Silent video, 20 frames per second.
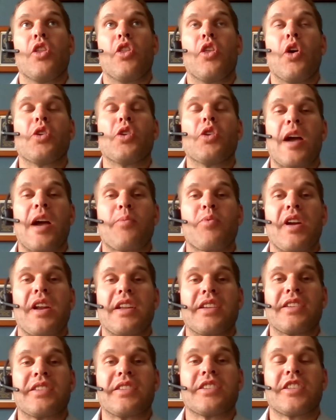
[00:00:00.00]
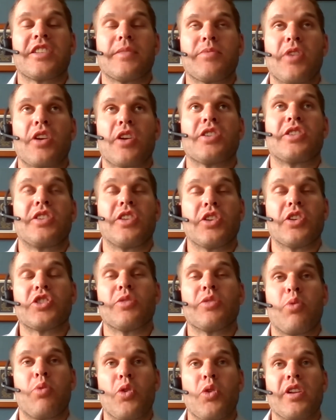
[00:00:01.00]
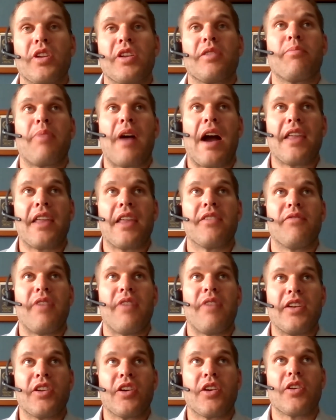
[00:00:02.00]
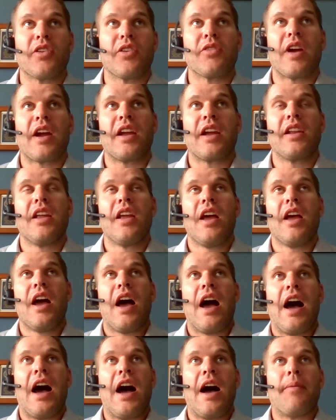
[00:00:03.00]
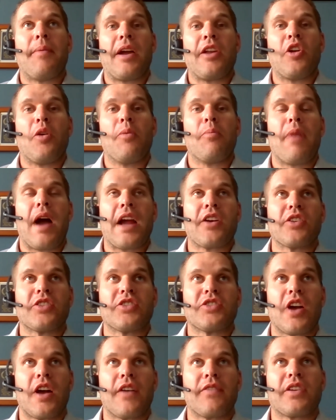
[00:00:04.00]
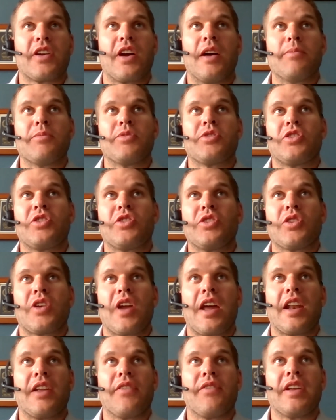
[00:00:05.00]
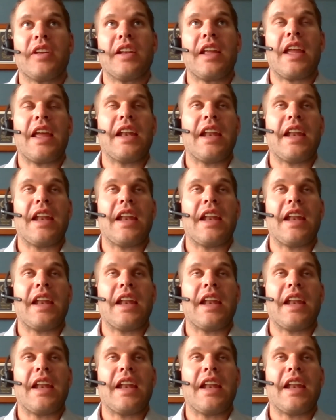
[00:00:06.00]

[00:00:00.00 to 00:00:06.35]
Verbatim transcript: those operating systems are still supported by the vendor right um, i know microsoft comes to kind of an,